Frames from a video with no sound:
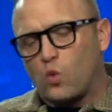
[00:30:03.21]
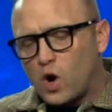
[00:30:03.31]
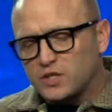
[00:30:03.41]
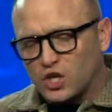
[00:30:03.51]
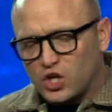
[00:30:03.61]
and I
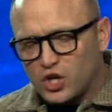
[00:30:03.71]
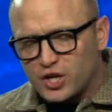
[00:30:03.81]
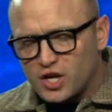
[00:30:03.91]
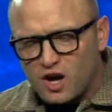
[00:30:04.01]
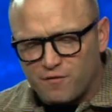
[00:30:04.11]
wasn't
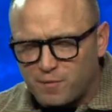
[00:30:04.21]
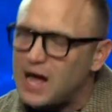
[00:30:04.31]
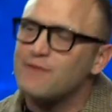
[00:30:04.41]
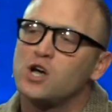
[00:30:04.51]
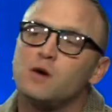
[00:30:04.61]
good enough,
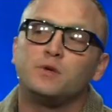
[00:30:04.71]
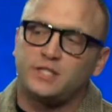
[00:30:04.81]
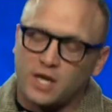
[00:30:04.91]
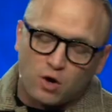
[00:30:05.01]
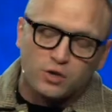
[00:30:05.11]
but I've come to
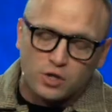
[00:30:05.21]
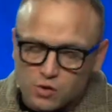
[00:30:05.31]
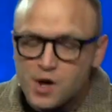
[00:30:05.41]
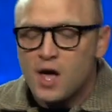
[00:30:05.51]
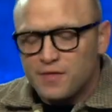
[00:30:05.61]
tell
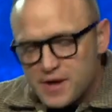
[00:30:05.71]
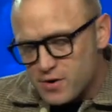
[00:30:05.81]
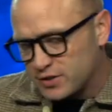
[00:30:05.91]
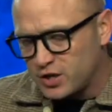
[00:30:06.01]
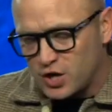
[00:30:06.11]
you
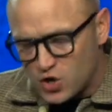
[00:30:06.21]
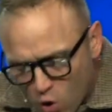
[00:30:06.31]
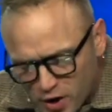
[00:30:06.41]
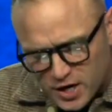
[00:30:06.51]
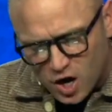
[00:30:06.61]
there is an
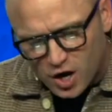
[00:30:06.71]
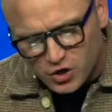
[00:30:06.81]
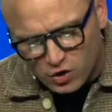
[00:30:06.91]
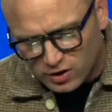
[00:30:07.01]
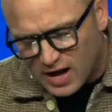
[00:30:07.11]
anointing
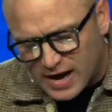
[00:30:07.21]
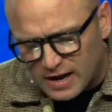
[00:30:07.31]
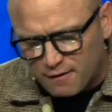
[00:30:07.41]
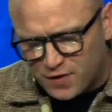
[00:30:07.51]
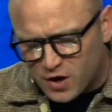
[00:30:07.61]
on your
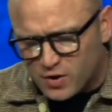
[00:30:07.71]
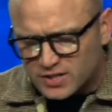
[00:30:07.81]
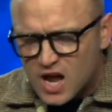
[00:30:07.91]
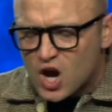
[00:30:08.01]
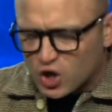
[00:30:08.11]
life. There
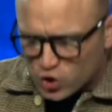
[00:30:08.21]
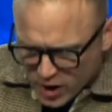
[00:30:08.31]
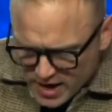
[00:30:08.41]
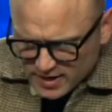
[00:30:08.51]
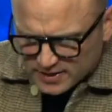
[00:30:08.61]
is
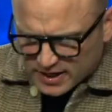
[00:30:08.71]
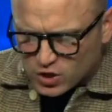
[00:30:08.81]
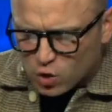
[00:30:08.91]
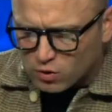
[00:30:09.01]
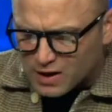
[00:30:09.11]
greatness
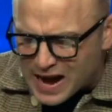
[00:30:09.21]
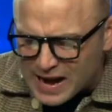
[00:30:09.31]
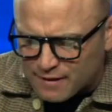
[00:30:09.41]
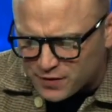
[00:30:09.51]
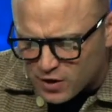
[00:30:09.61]
in your
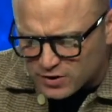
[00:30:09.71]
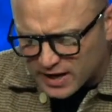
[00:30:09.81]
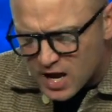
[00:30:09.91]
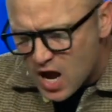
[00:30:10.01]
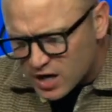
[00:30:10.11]
life. There
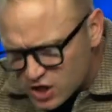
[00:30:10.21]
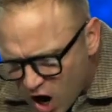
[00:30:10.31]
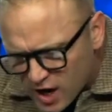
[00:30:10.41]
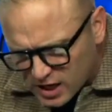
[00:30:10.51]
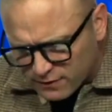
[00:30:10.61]
is a
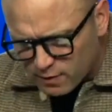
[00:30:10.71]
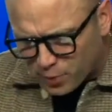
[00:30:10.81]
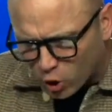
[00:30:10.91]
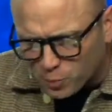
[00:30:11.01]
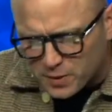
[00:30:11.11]

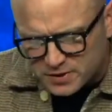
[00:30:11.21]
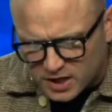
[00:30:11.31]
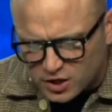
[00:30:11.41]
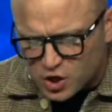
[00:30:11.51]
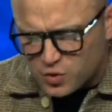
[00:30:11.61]
God-given
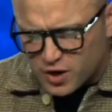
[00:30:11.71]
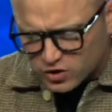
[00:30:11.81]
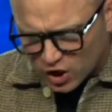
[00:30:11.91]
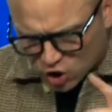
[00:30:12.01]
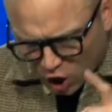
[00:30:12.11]
purpose in you.
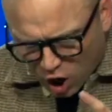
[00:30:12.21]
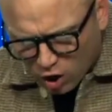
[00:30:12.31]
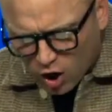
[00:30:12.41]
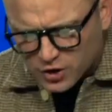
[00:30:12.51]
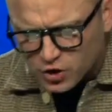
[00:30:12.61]
There's a
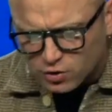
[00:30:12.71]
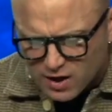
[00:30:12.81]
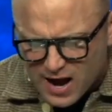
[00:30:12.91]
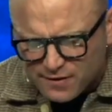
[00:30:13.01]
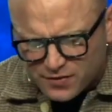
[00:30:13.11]
call on your
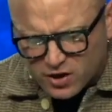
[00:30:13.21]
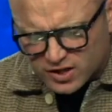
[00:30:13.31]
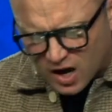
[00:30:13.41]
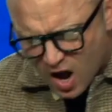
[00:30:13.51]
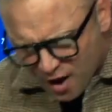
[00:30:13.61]
life.
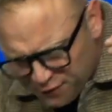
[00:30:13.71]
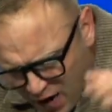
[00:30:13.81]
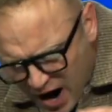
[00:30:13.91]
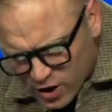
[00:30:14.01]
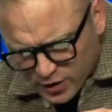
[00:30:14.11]
There's a
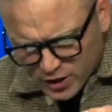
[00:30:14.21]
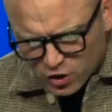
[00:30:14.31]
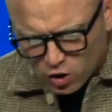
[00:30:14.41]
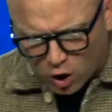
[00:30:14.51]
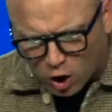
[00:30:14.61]
fire in
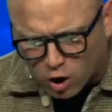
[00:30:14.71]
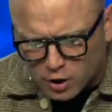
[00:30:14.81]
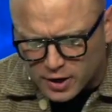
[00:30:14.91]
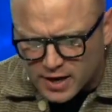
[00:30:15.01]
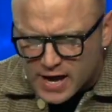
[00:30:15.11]
your
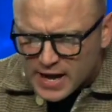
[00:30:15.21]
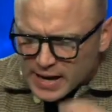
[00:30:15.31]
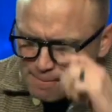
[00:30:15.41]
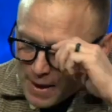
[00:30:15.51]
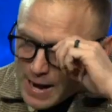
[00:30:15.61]
heart, and
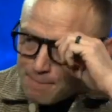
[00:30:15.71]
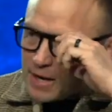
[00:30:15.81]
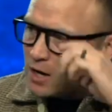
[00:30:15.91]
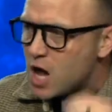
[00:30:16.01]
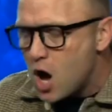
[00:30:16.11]
it might
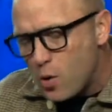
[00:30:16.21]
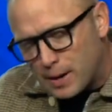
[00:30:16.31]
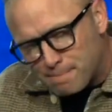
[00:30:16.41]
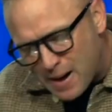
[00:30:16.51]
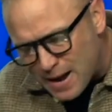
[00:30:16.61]
be low
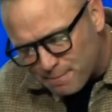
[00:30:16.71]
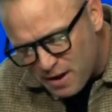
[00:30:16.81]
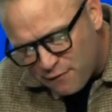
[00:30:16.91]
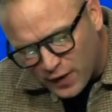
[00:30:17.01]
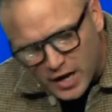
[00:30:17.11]
and it might
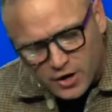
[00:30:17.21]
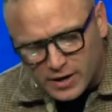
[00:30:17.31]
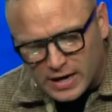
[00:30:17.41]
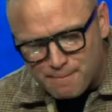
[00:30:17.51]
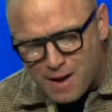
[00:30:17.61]
be
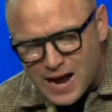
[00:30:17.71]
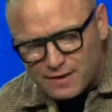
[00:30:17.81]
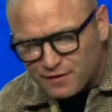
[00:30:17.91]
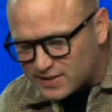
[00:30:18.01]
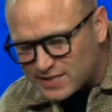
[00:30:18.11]
flickering, and it might
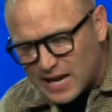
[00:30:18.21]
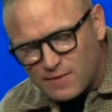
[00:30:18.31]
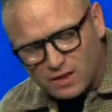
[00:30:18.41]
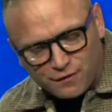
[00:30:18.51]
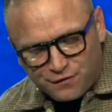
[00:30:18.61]
even
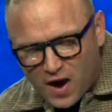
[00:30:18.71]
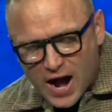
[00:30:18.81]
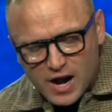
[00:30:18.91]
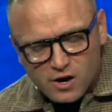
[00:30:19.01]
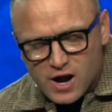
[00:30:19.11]
seem that the
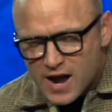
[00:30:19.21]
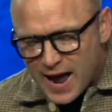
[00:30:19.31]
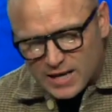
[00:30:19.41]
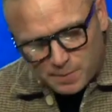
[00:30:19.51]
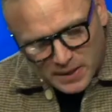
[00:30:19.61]
fire
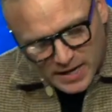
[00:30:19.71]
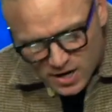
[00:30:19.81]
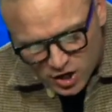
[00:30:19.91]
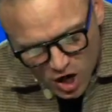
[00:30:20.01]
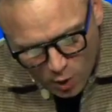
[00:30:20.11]
has
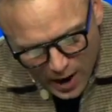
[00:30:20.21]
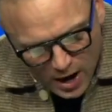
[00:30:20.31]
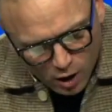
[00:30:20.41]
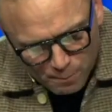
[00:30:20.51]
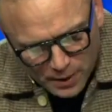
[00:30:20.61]
begun to go
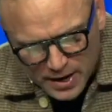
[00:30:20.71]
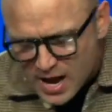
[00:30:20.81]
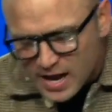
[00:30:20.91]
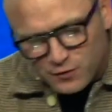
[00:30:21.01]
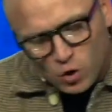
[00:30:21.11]
out, but
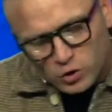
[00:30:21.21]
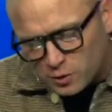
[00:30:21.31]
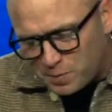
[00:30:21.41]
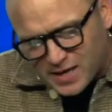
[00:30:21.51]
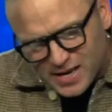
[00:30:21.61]
if you'll
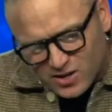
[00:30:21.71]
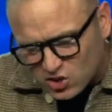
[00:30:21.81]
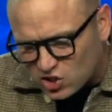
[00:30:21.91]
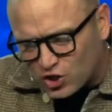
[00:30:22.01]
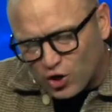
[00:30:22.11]
just begin
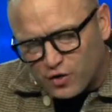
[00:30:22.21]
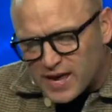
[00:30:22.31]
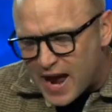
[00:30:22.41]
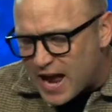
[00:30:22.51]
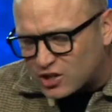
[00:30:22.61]
to stir
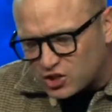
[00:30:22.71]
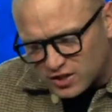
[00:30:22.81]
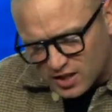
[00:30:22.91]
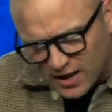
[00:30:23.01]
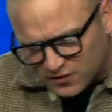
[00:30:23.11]
the ashes and